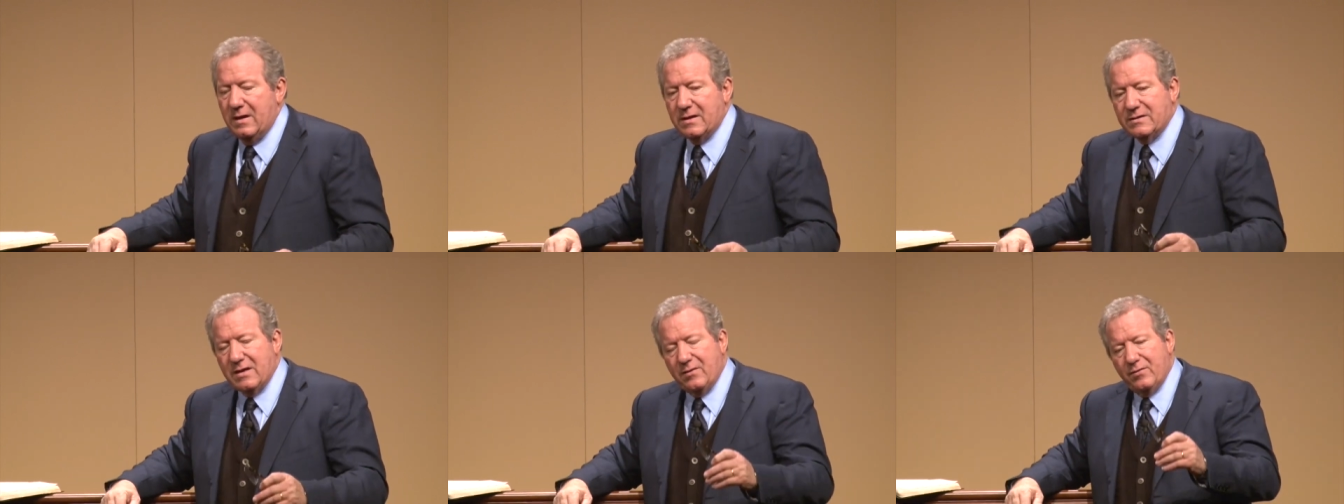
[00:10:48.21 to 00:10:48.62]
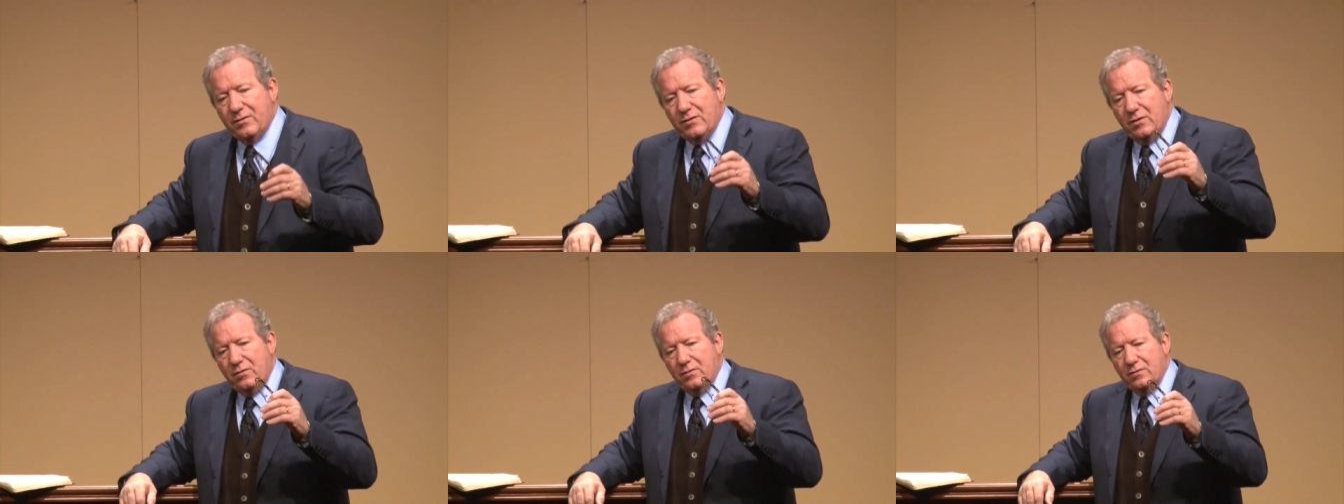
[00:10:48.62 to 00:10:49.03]
Is
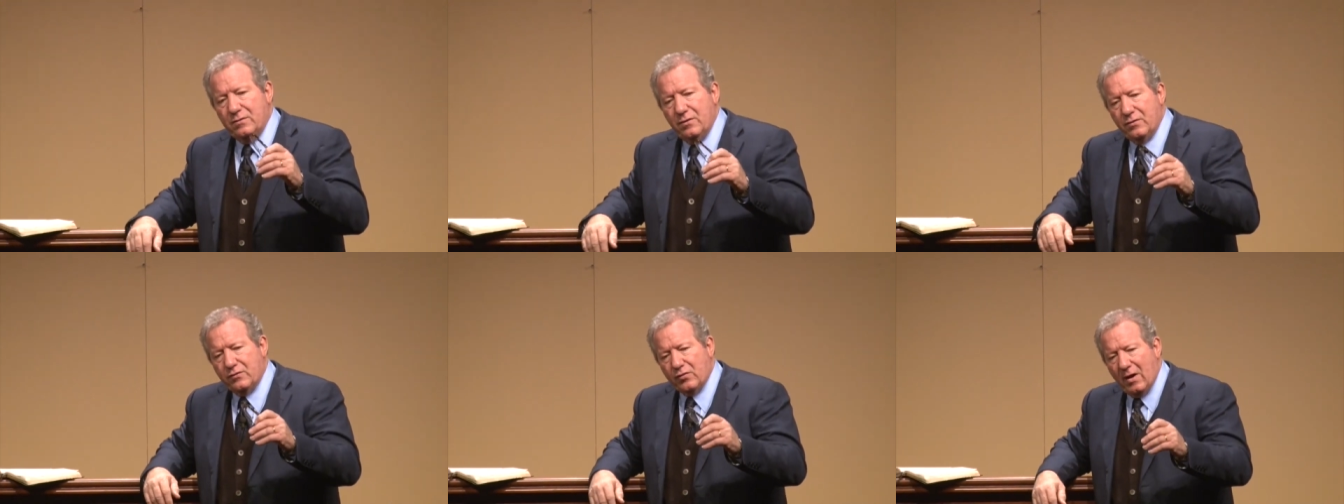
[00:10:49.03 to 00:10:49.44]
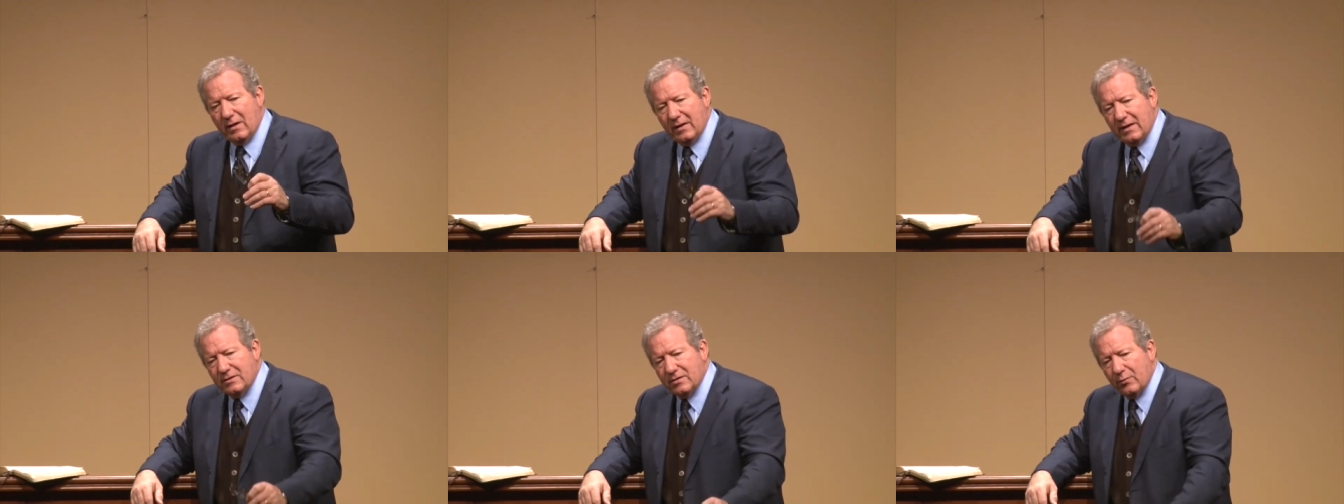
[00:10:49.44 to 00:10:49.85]
that you, you try
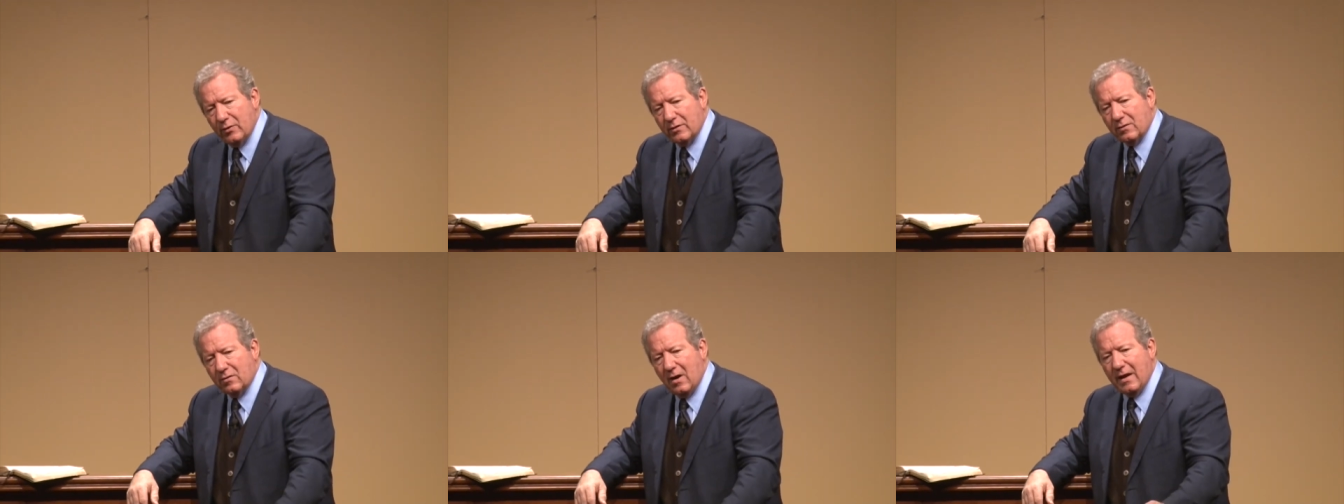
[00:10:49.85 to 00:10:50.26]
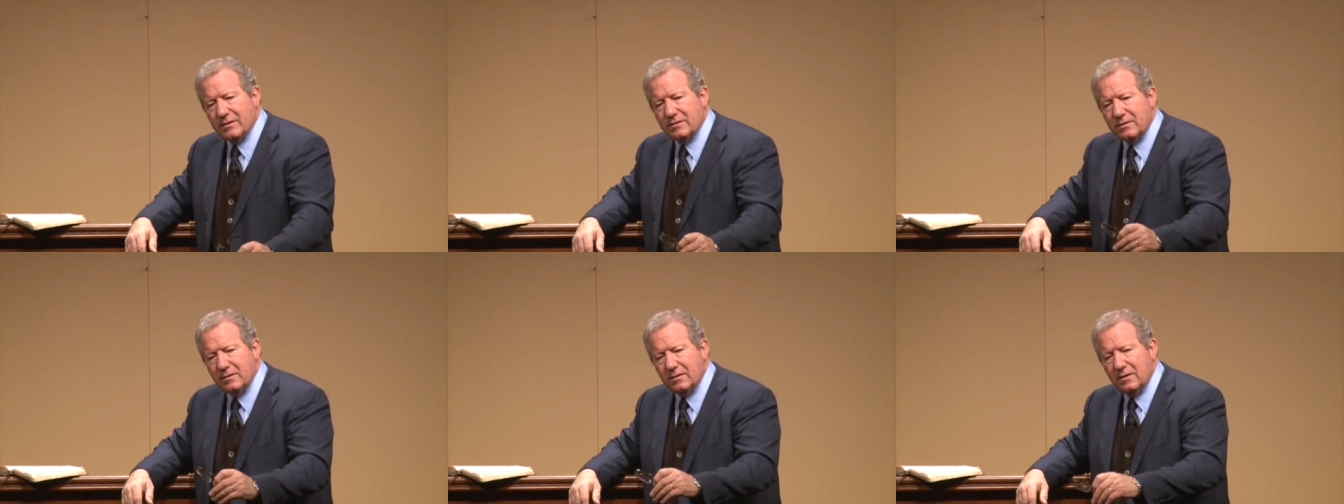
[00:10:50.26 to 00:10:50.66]
to lead someone to
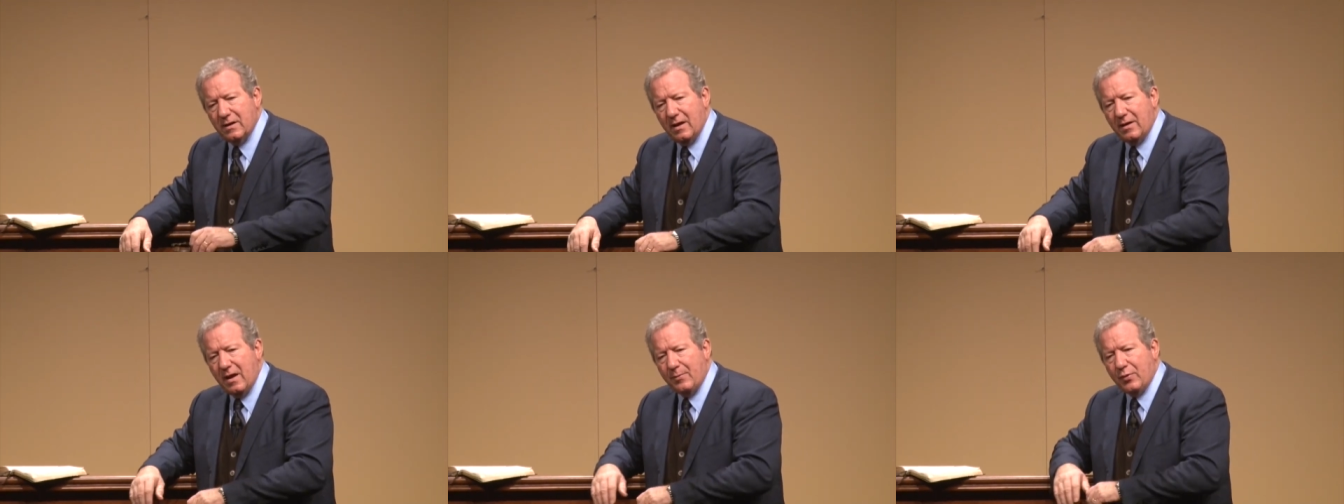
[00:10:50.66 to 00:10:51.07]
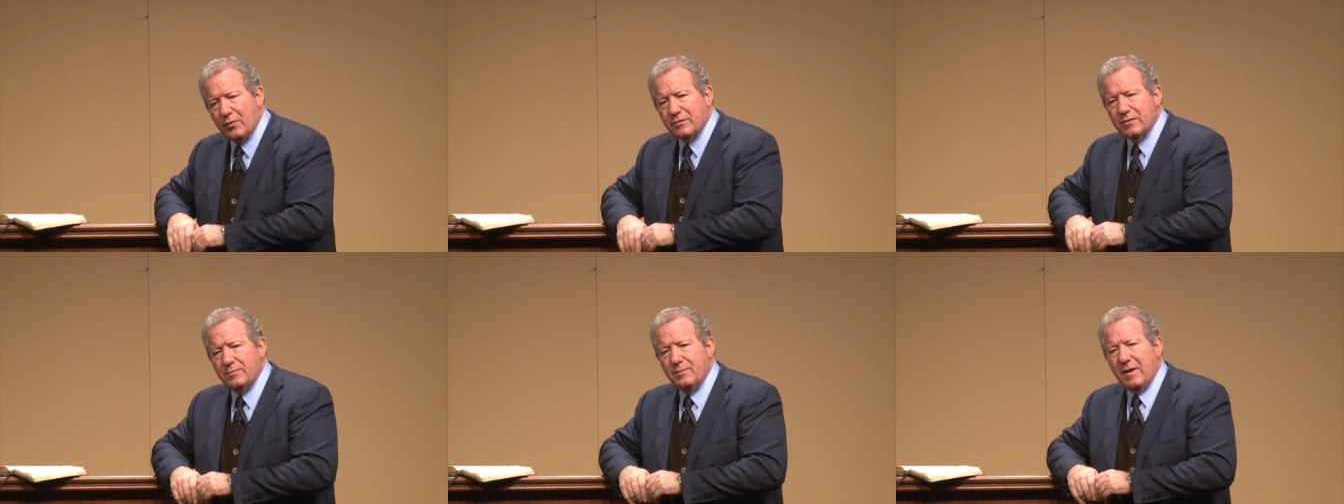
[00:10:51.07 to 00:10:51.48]
Christ, and, and that
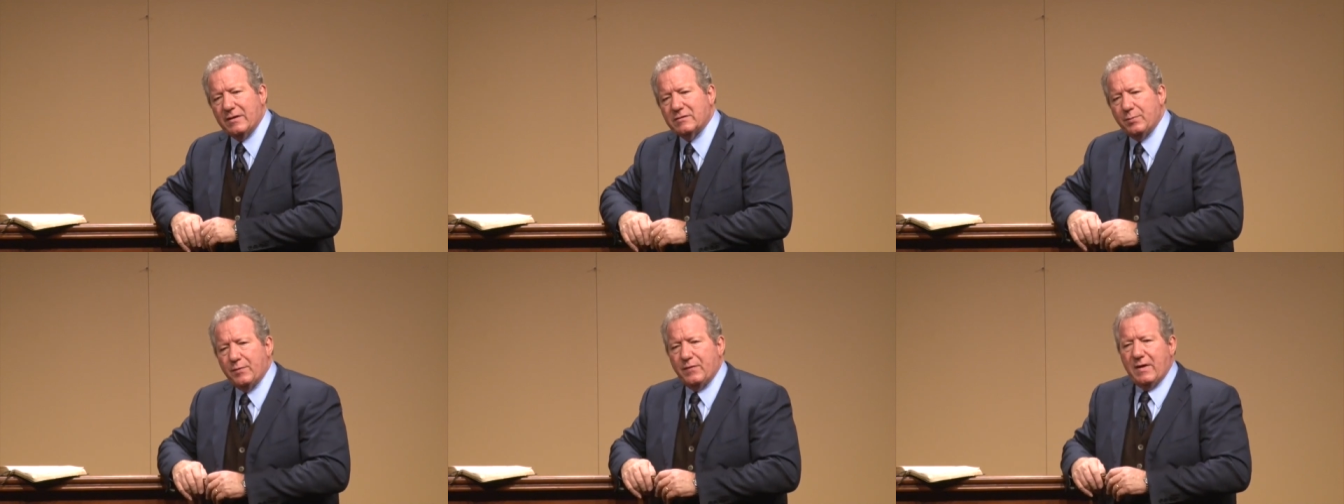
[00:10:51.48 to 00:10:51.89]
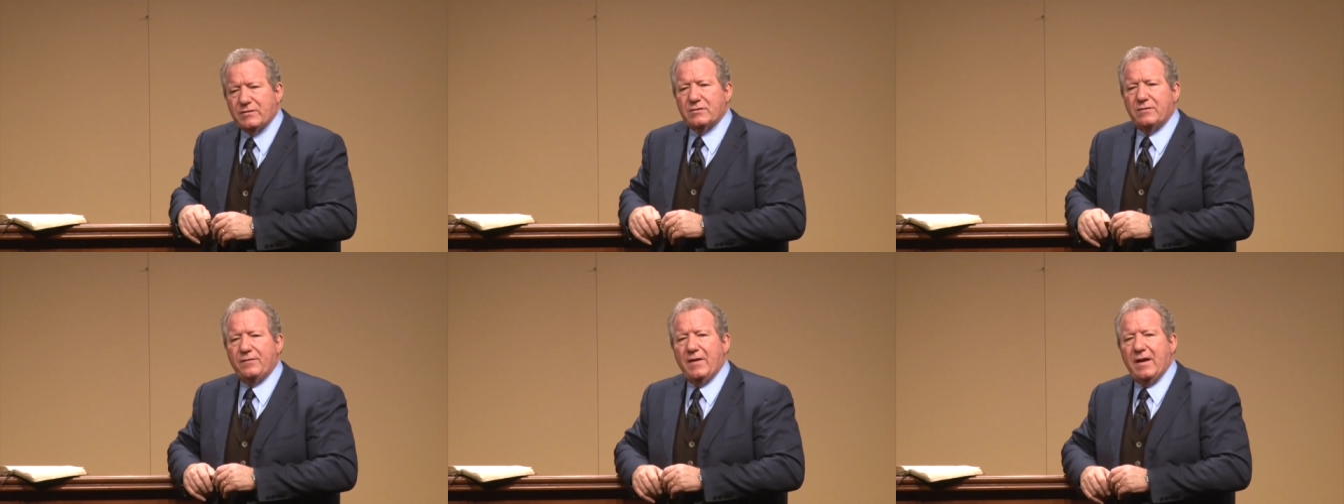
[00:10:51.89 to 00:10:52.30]
person makes a
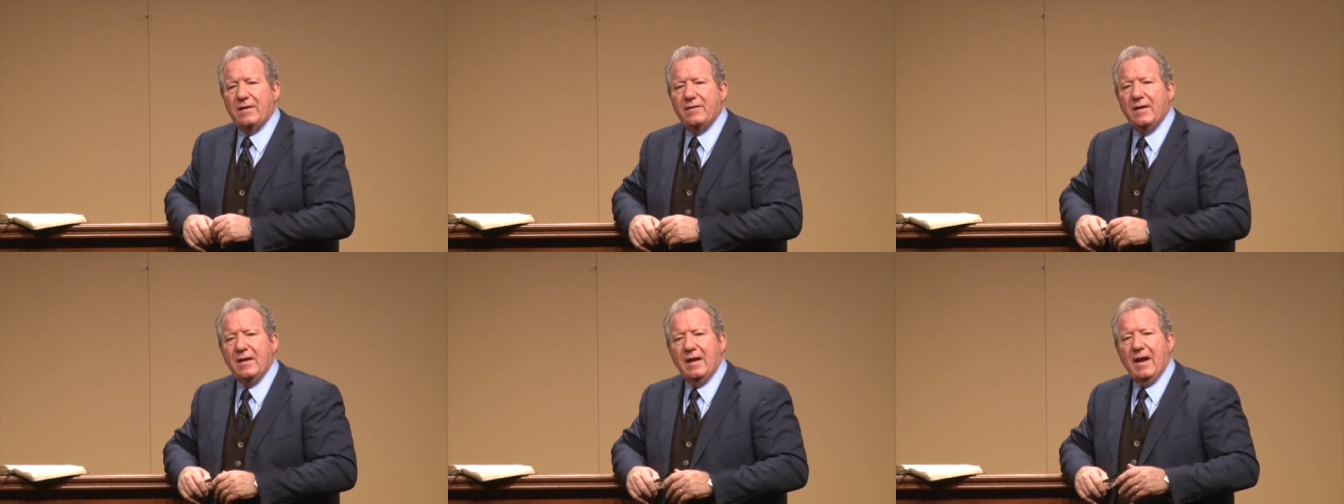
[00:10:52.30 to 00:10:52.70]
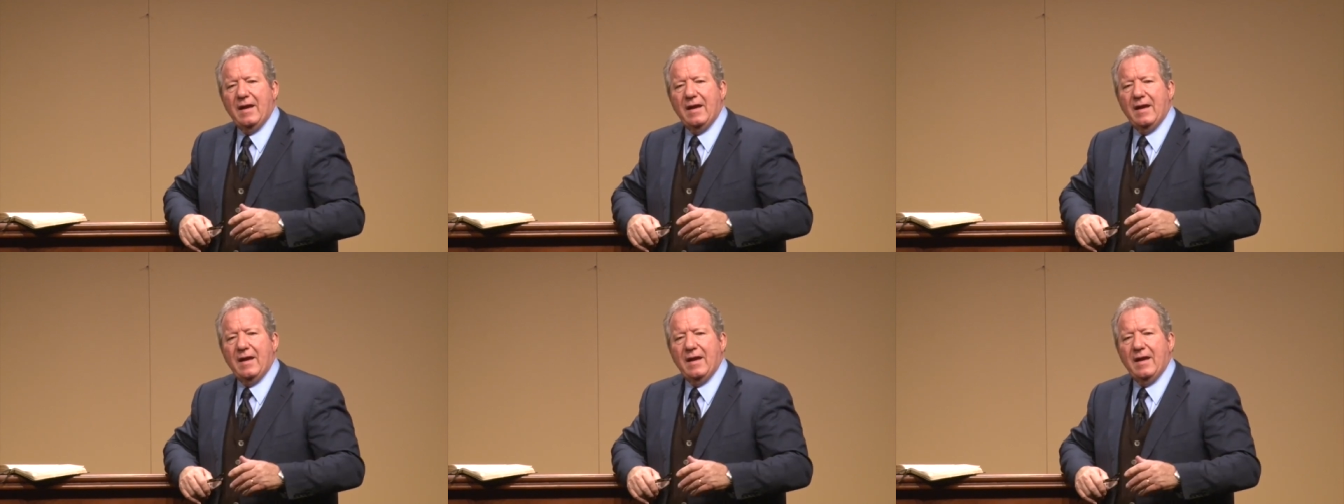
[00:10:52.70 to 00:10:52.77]
profession of faith,